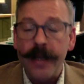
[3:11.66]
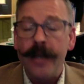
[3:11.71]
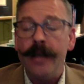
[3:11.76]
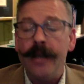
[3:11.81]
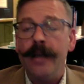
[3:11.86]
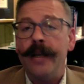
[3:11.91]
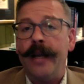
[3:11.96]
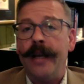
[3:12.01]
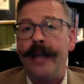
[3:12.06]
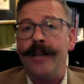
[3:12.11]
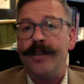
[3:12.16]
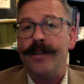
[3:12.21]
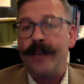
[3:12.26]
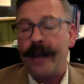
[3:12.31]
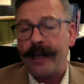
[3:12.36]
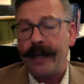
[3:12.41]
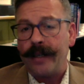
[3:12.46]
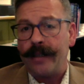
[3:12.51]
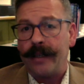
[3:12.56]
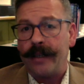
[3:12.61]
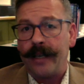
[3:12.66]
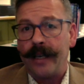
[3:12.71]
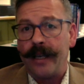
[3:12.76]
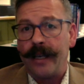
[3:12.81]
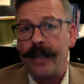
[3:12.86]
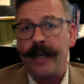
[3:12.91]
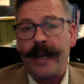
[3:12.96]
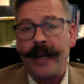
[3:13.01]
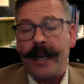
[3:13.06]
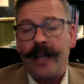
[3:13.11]
And secondly, you
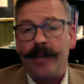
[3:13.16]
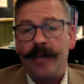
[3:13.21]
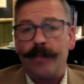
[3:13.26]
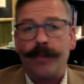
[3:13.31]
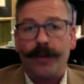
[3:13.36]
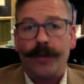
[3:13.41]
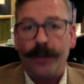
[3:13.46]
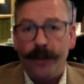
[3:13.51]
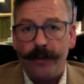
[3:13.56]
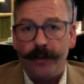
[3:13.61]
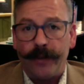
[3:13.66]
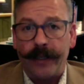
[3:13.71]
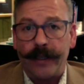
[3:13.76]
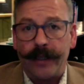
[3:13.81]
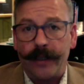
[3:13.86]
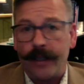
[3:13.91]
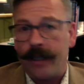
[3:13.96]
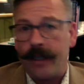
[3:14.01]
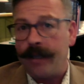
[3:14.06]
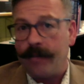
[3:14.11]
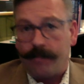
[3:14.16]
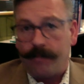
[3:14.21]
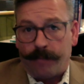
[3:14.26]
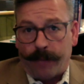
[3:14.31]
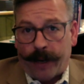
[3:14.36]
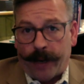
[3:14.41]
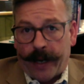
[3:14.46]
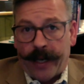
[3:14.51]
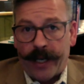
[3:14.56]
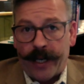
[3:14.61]
can't prove it by
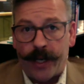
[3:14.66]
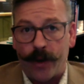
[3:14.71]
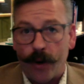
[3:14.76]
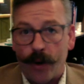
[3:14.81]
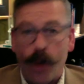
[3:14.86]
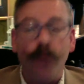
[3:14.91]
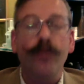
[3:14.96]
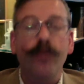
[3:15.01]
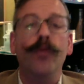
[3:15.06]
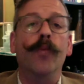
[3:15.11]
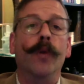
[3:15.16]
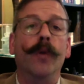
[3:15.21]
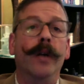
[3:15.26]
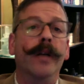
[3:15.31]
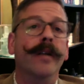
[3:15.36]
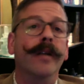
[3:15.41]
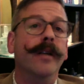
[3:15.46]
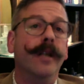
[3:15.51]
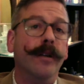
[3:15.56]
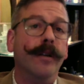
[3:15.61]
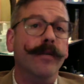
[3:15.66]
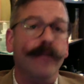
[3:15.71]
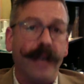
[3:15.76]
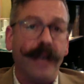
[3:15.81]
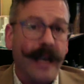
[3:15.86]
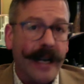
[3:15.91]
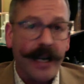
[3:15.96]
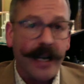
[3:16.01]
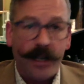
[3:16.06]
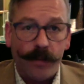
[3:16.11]
your own word. You need
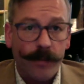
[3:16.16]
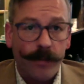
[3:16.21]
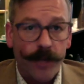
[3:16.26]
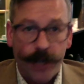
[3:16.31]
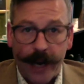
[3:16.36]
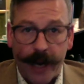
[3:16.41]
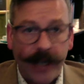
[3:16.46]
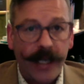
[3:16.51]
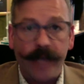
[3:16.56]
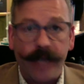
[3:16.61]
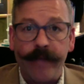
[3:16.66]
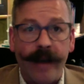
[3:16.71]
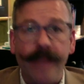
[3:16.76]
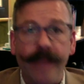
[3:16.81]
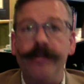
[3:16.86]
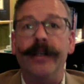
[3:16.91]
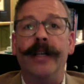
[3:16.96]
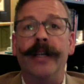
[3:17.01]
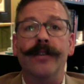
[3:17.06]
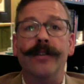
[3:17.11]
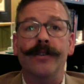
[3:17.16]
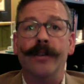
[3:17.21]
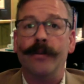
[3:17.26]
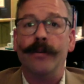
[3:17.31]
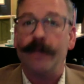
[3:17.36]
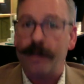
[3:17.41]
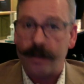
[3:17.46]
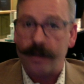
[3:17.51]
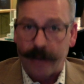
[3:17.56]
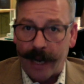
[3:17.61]
objective evidence to
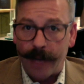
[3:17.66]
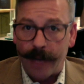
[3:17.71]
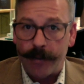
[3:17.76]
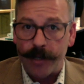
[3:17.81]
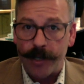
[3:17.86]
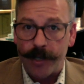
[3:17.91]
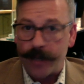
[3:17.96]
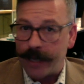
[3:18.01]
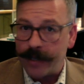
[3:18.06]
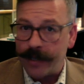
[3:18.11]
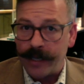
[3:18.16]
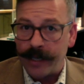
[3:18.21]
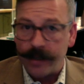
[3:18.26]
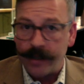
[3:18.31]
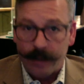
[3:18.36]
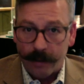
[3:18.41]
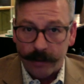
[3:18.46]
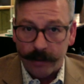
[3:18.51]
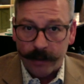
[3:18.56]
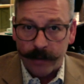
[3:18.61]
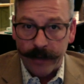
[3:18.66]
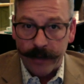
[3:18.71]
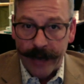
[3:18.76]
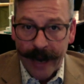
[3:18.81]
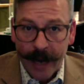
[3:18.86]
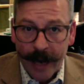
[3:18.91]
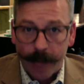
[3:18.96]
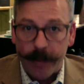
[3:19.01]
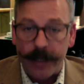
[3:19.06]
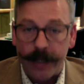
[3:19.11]
establish that the adultery
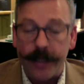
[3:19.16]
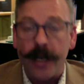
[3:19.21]
happened.